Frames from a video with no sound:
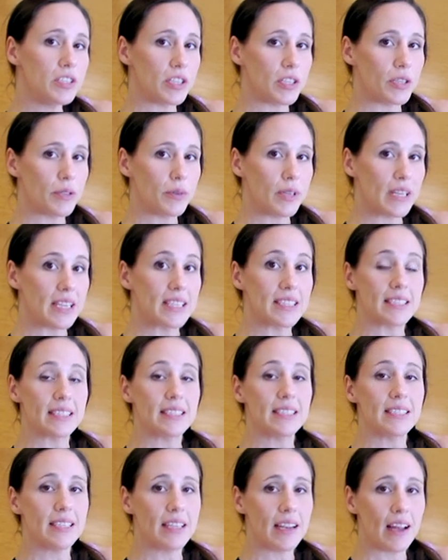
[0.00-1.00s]
do is a
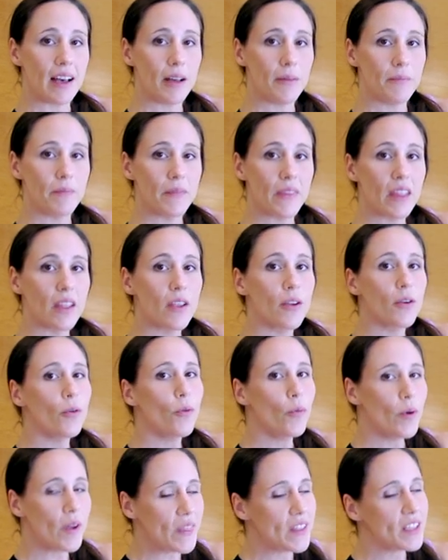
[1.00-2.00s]
sit-up
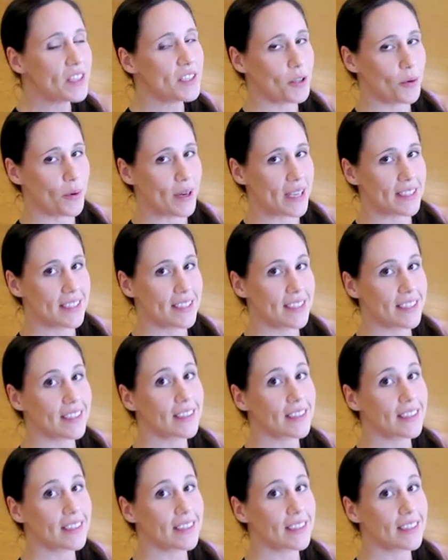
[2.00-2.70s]
with a twist,